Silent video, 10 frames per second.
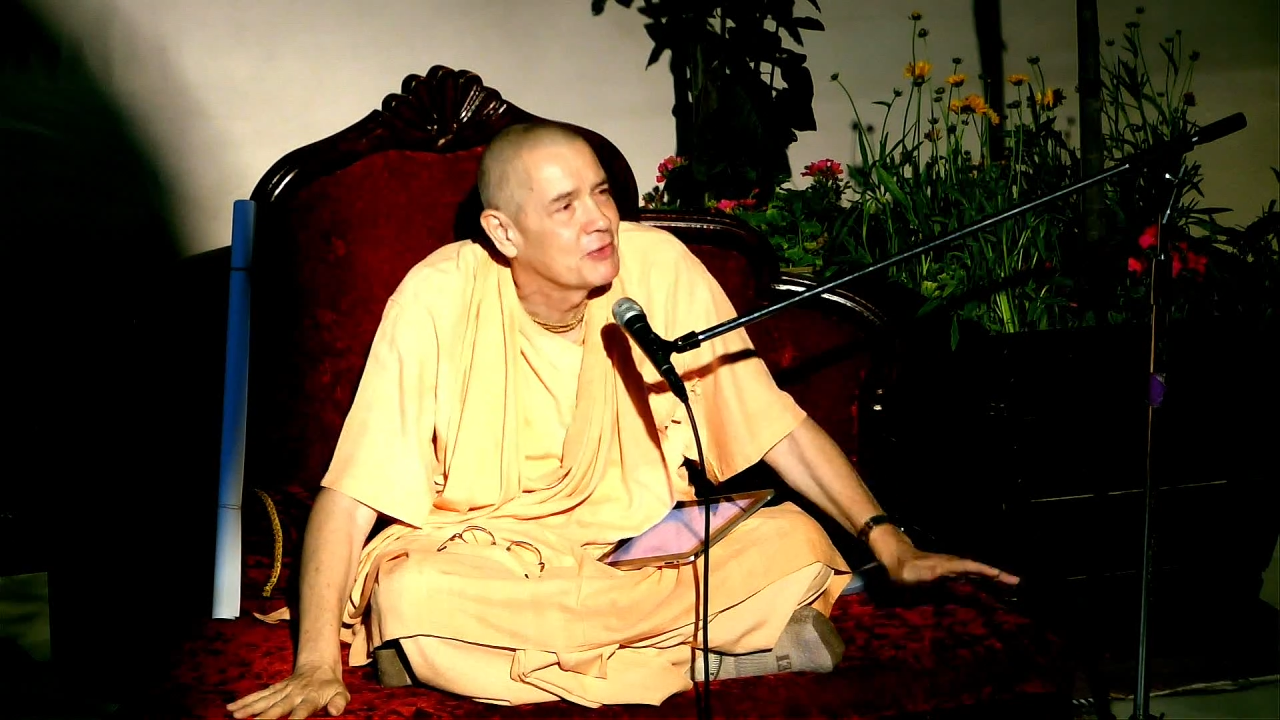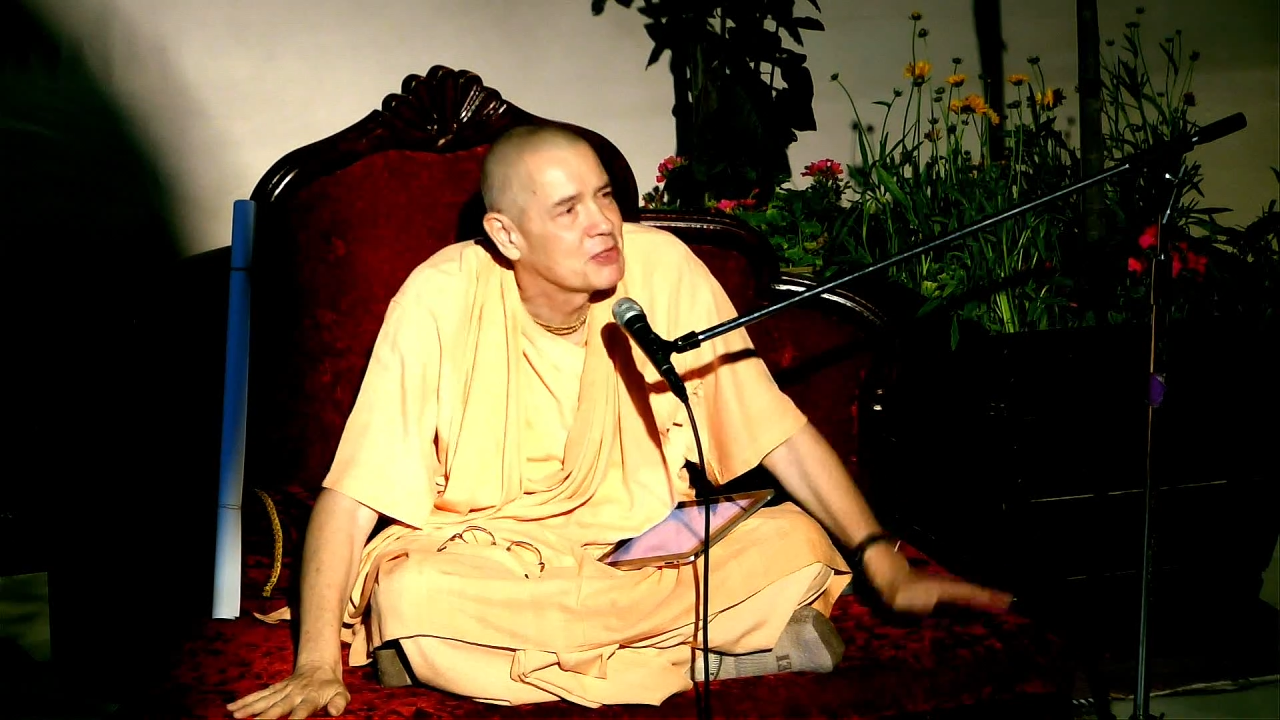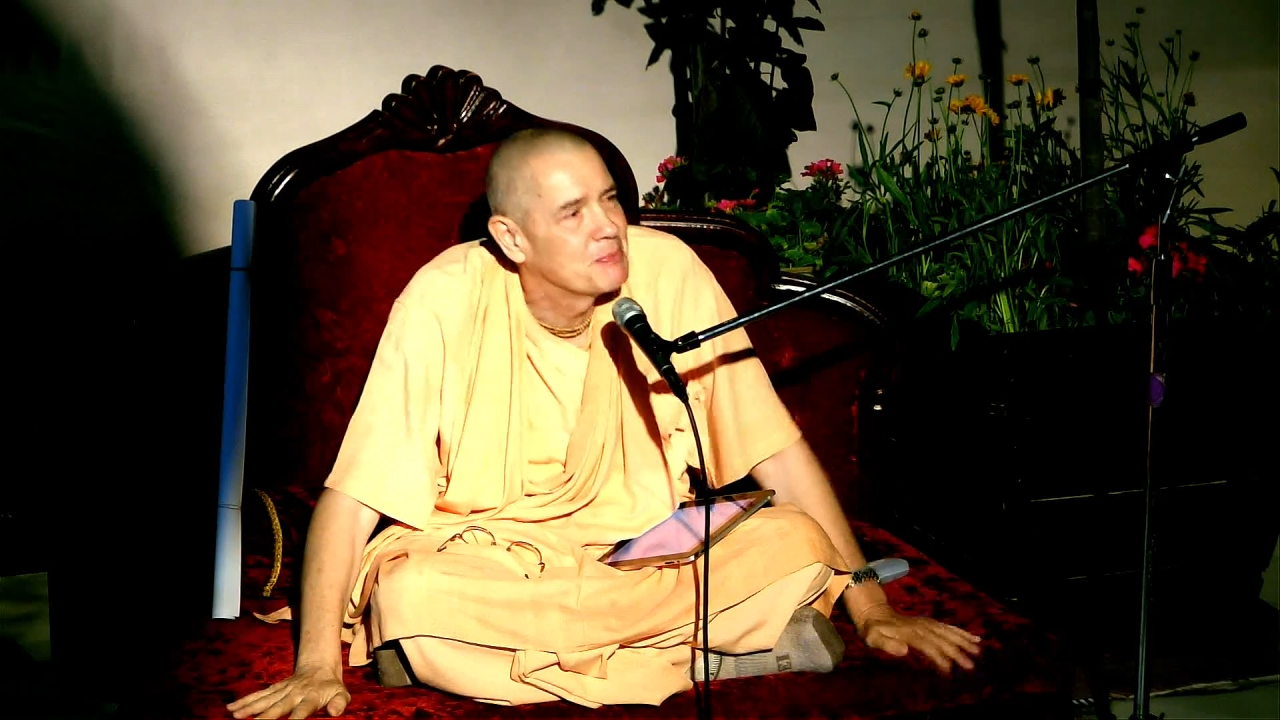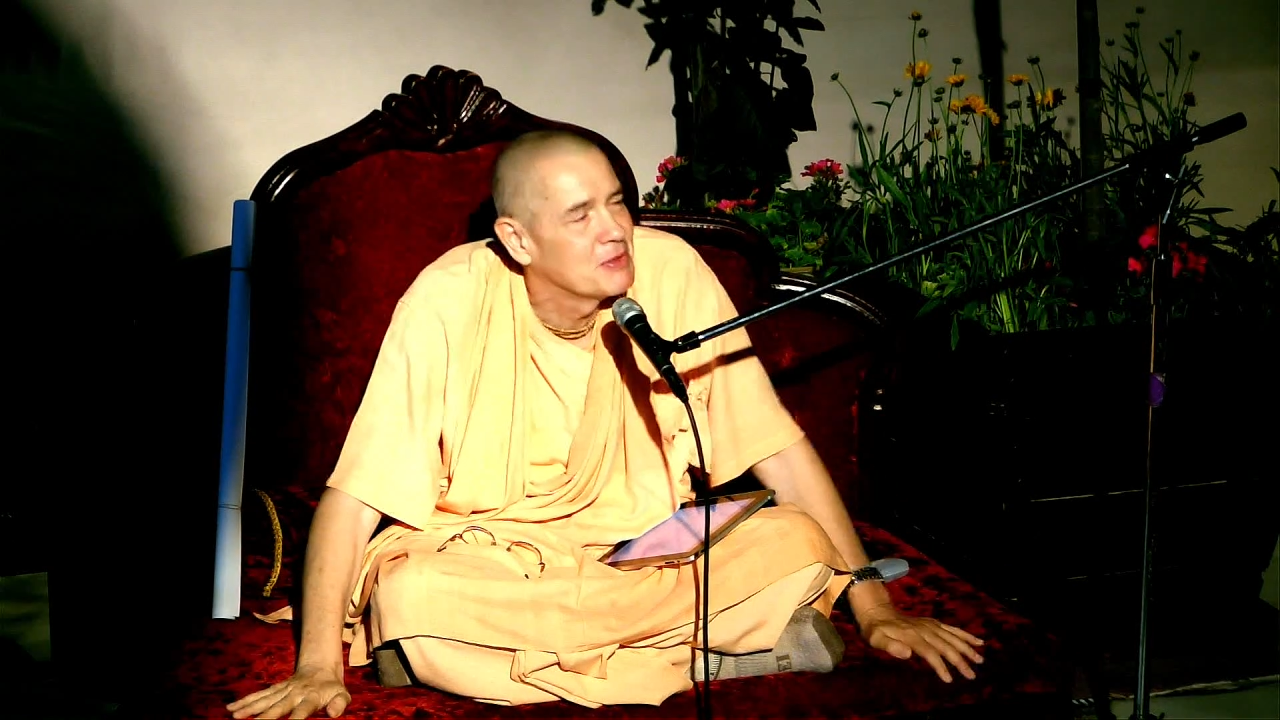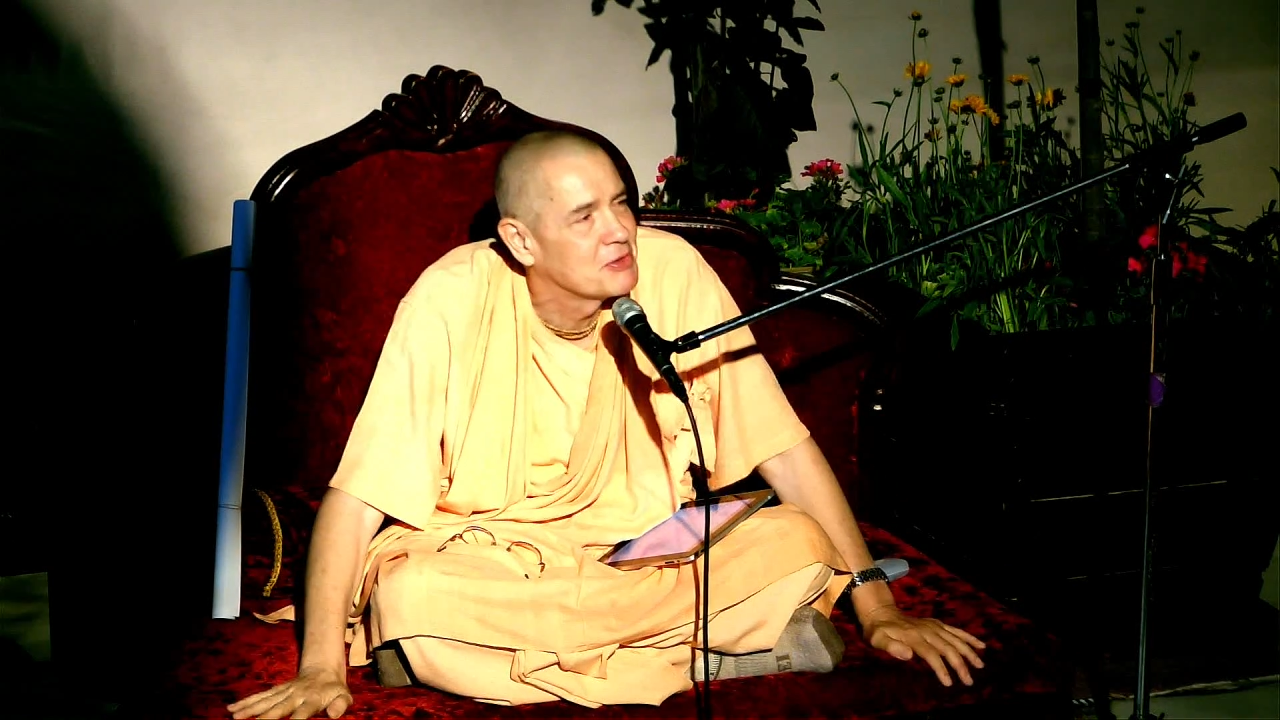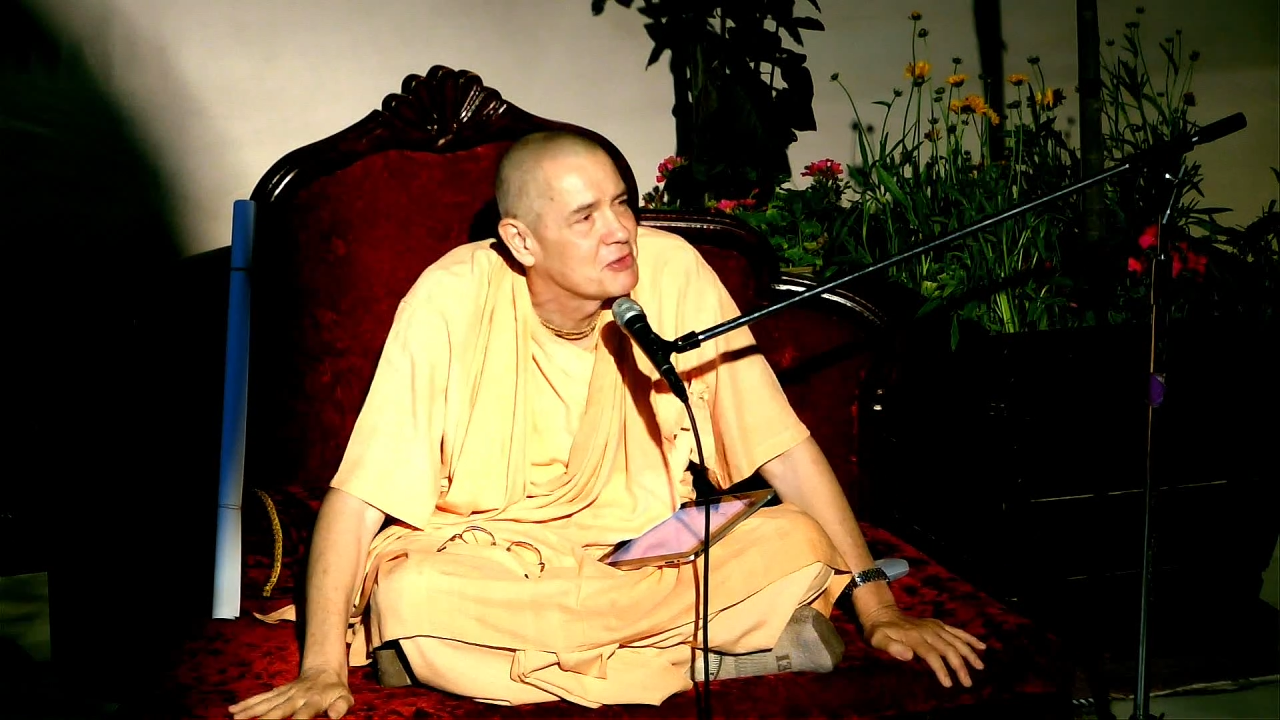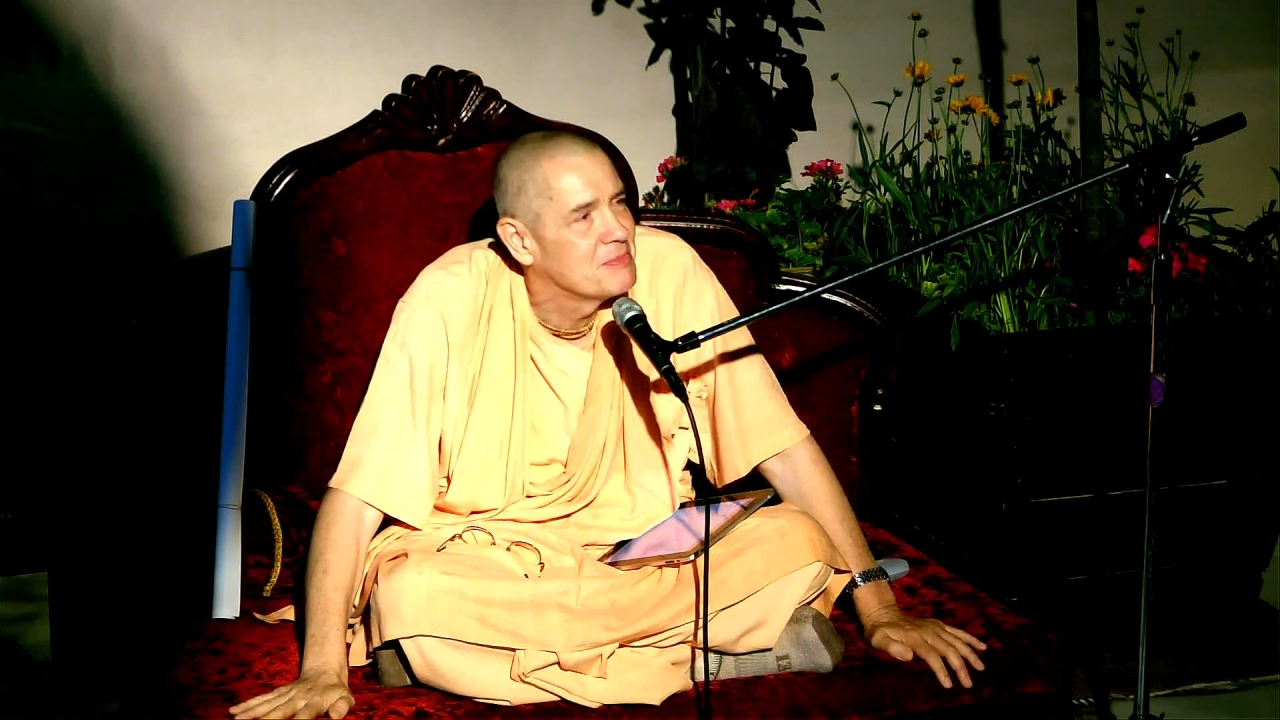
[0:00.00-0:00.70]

spiritual